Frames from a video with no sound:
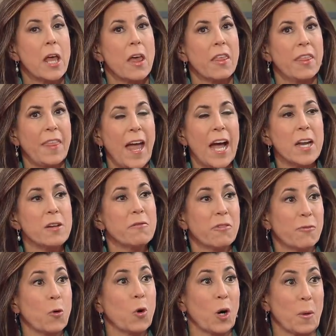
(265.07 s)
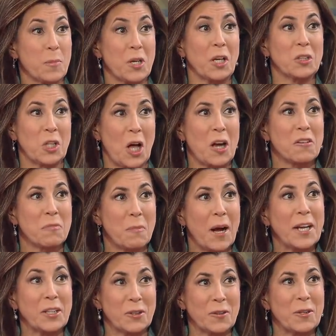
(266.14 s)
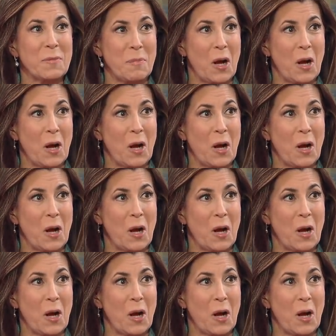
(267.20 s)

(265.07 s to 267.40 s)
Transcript: That informed a lot of my current